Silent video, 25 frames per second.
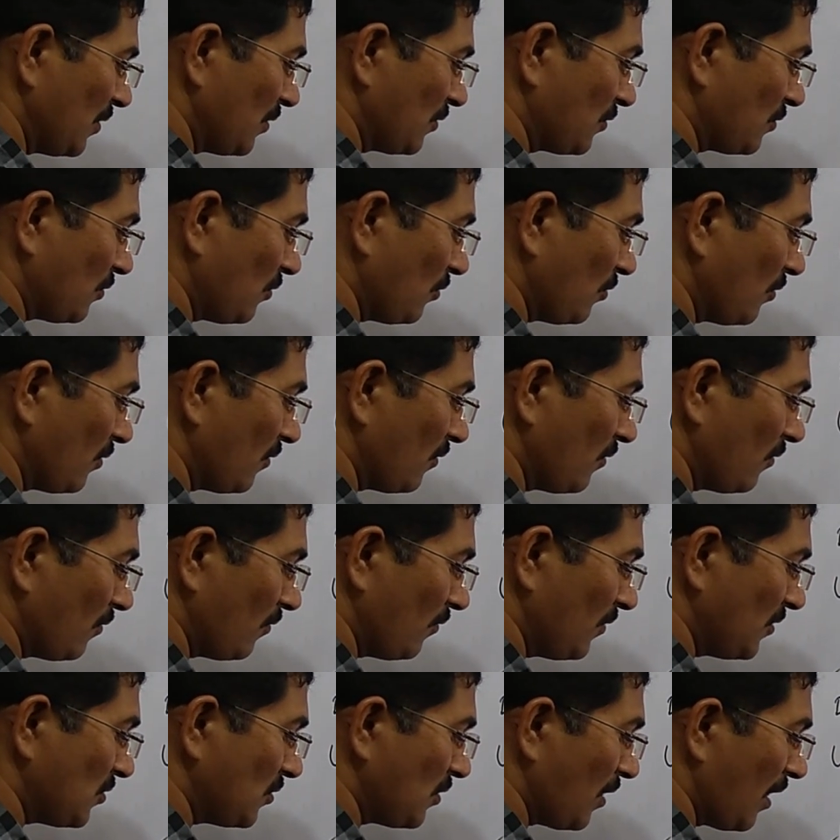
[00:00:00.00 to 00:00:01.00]
So
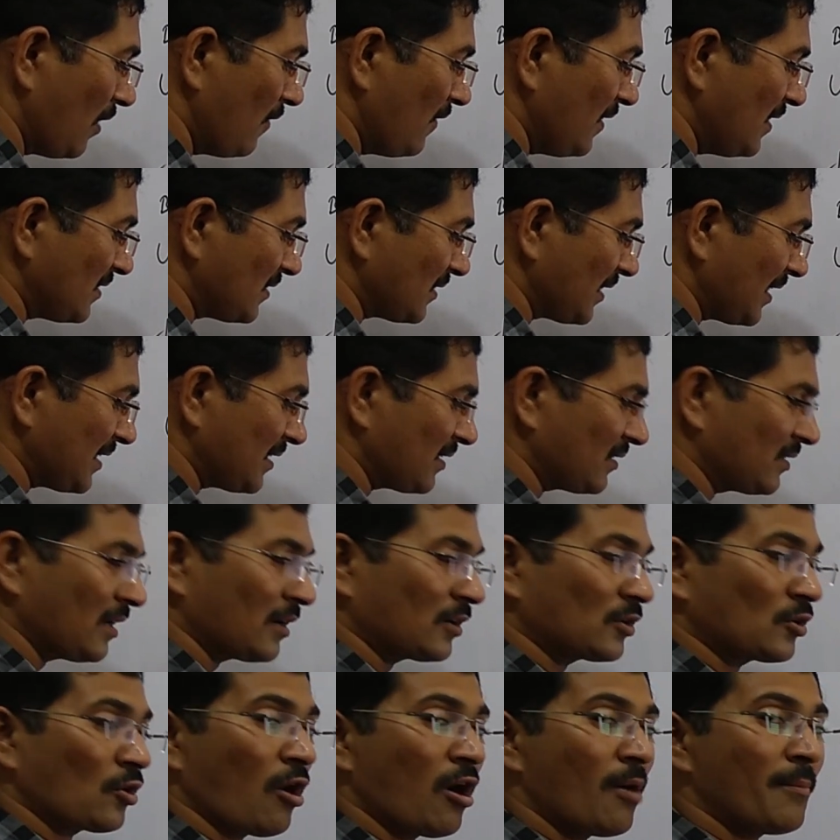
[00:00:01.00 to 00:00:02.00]
we should always write
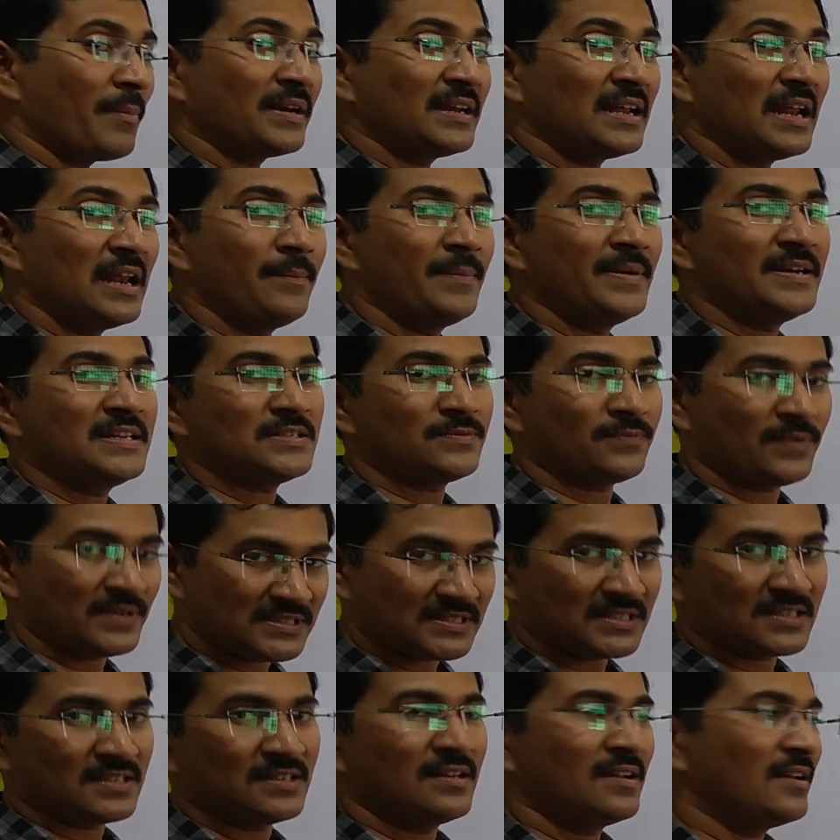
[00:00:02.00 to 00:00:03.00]
the common elements
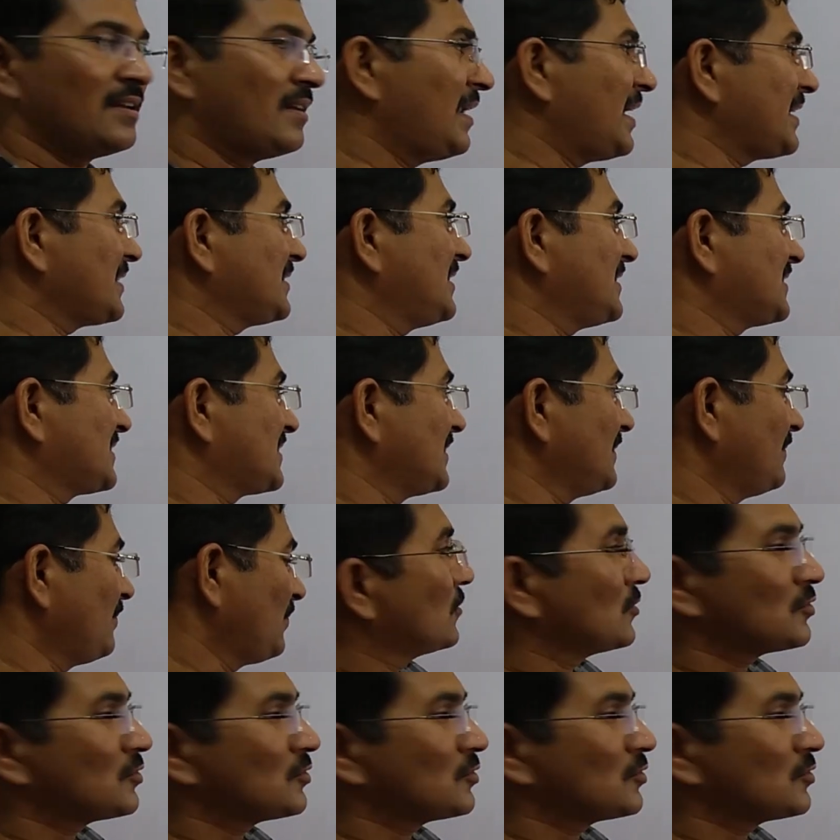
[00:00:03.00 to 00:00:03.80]
first like this.